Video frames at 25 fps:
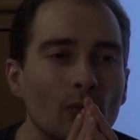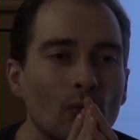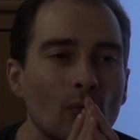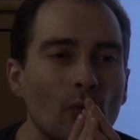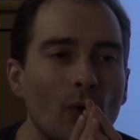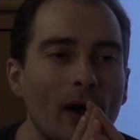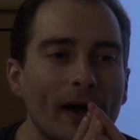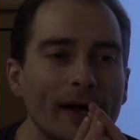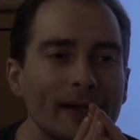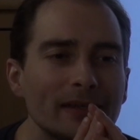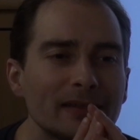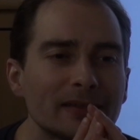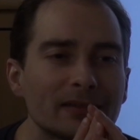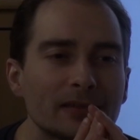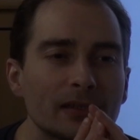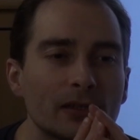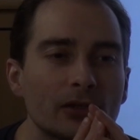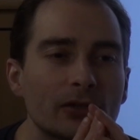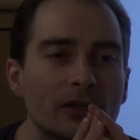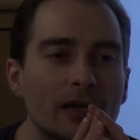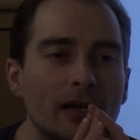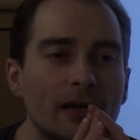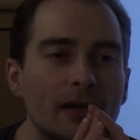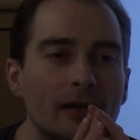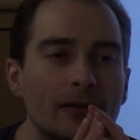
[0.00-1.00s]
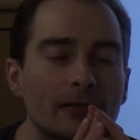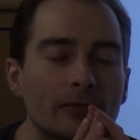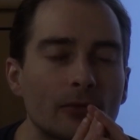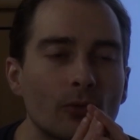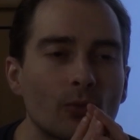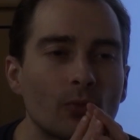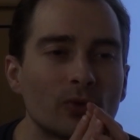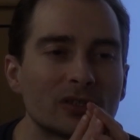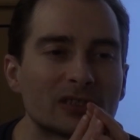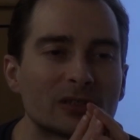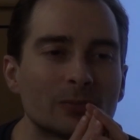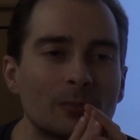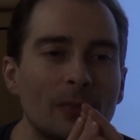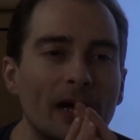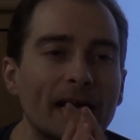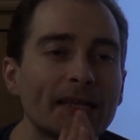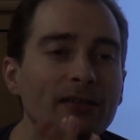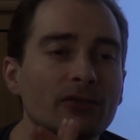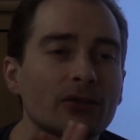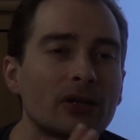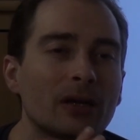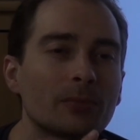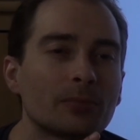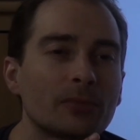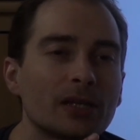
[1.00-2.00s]
why there are with
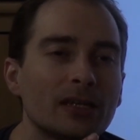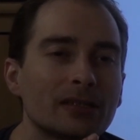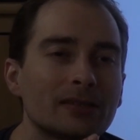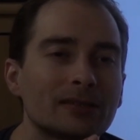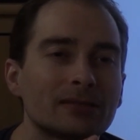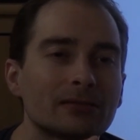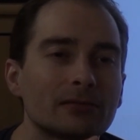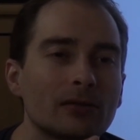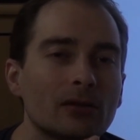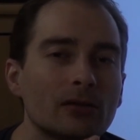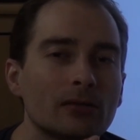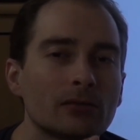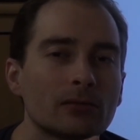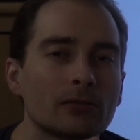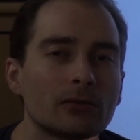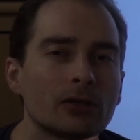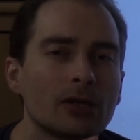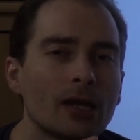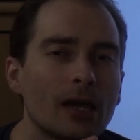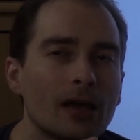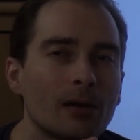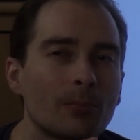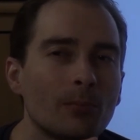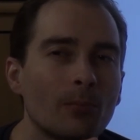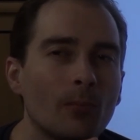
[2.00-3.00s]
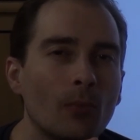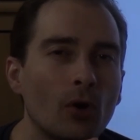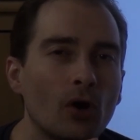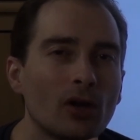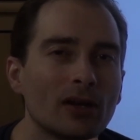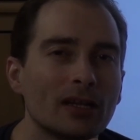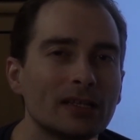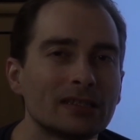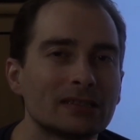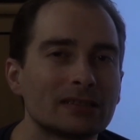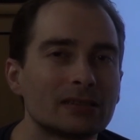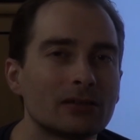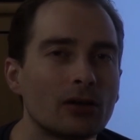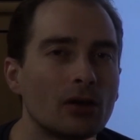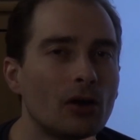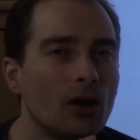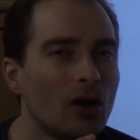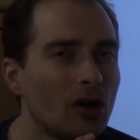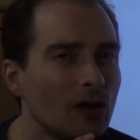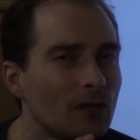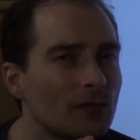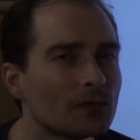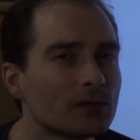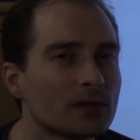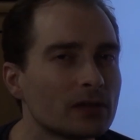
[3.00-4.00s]
minor updates, more or less
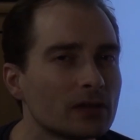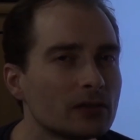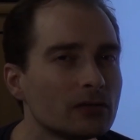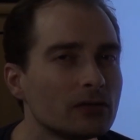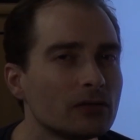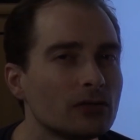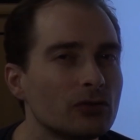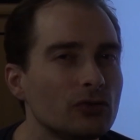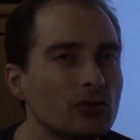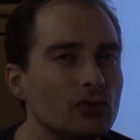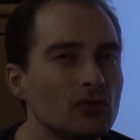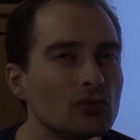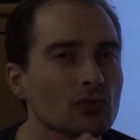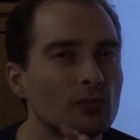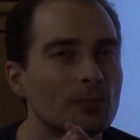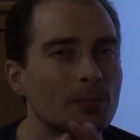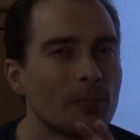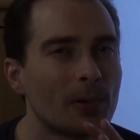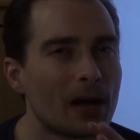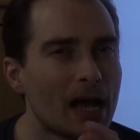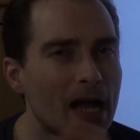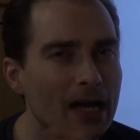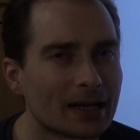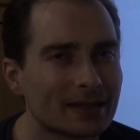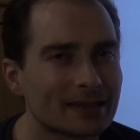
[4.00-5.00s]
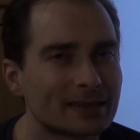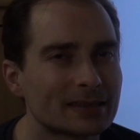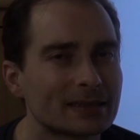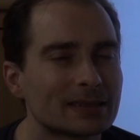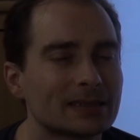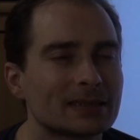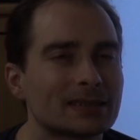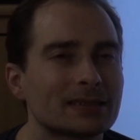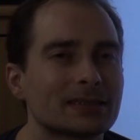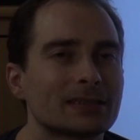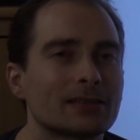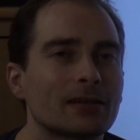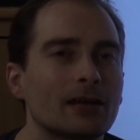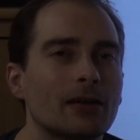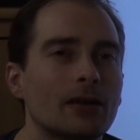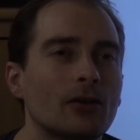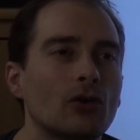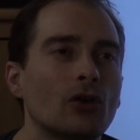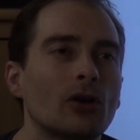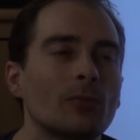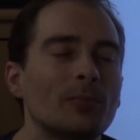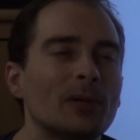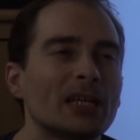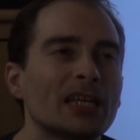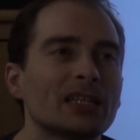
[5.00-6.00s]
often new bugs,
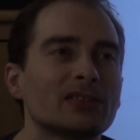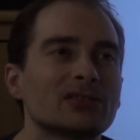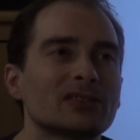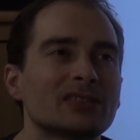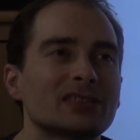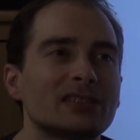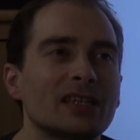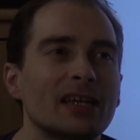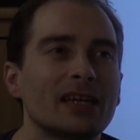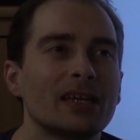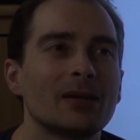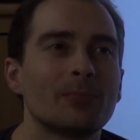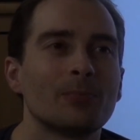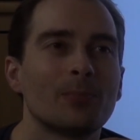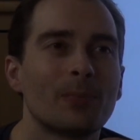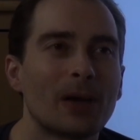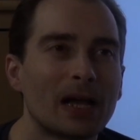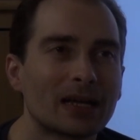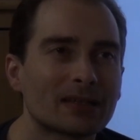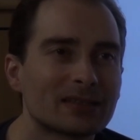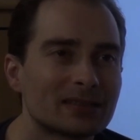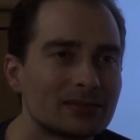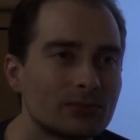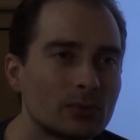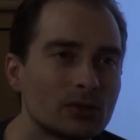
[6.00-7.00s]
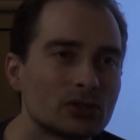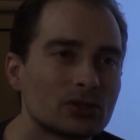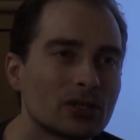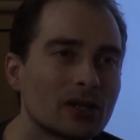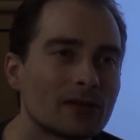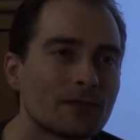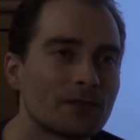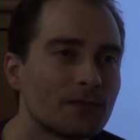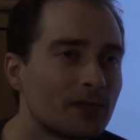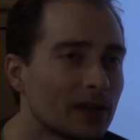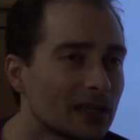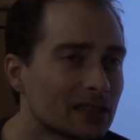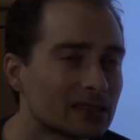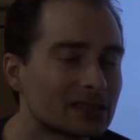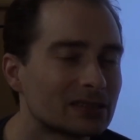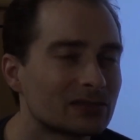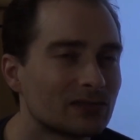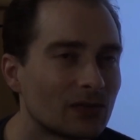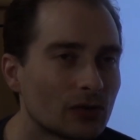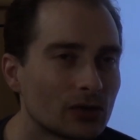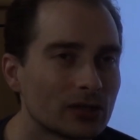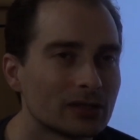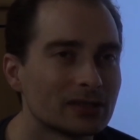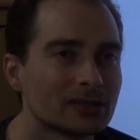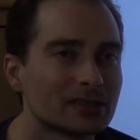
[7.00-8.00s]
or better to say bugs which are fixed,
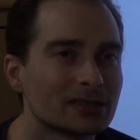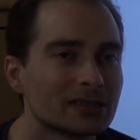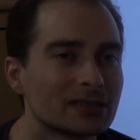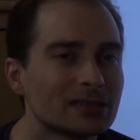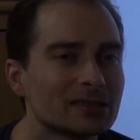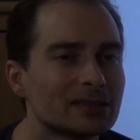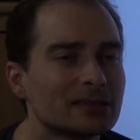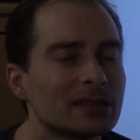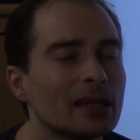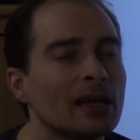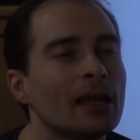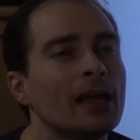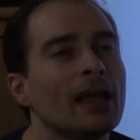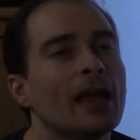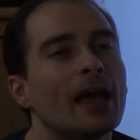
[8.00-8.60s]
for instance,